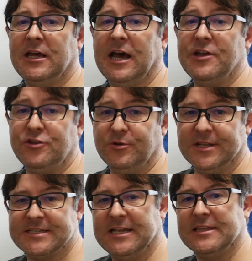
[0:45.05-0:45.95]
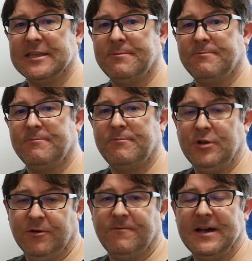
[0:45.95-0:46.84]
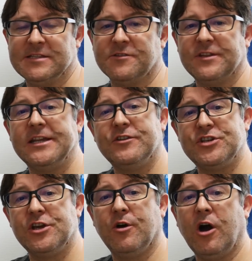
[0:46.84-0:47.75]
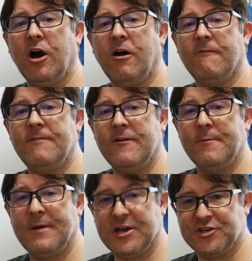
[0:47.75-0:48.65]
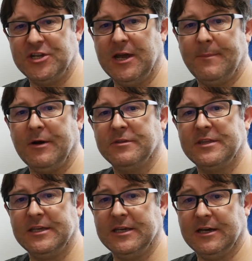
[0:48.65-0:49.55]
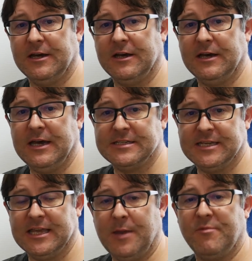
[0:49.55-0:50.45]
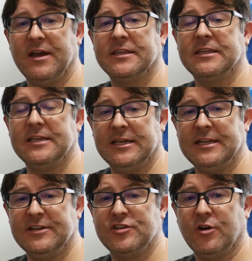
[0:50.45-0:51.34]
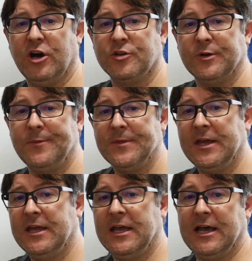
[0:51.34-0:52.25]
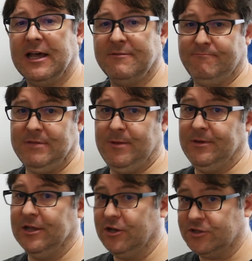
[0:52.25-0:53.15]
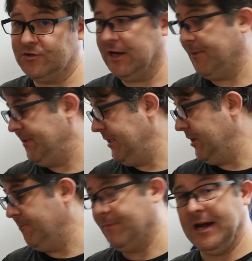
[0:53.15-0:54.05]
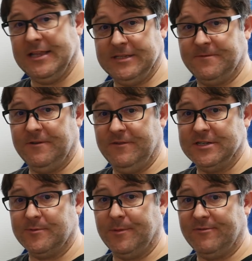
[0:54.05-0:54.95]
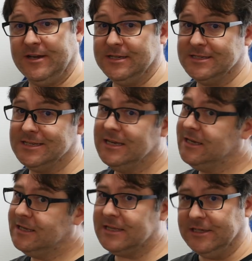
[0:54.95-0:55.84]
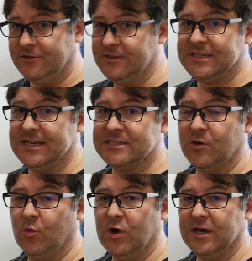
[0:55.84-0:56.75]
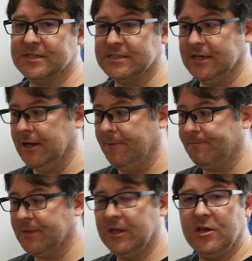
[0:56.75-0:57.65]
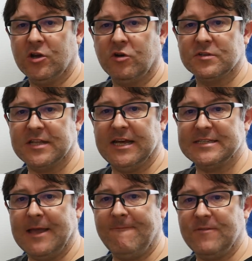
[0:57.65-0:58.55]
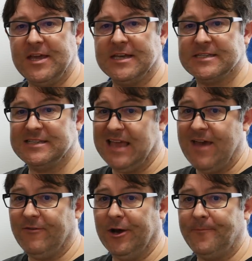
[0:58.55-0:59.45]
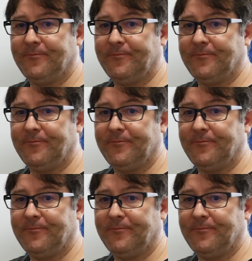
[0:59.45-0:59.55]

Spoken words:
I do understand that fans of the Neo Geo are very passionate about the SNK brand and the Neo Geo hardware, and maybe they're not too happy that you can buy this for the reasonable price. They do say it's the worst consoleized MVS ever.